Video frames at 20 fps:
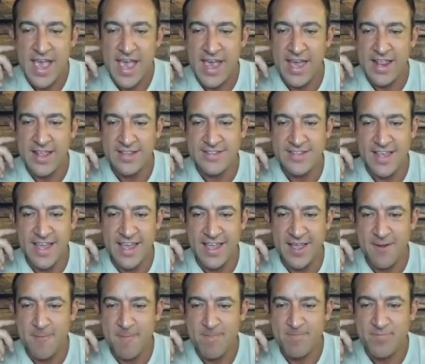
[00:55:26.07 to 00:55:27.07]
And it's
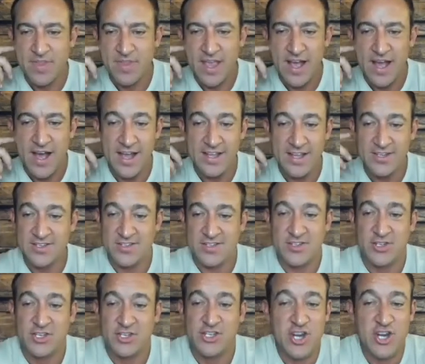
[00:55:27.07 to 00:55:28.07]
like, I just
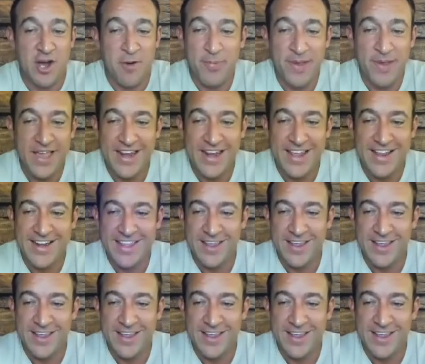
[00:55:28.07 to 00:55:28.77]
jump in and,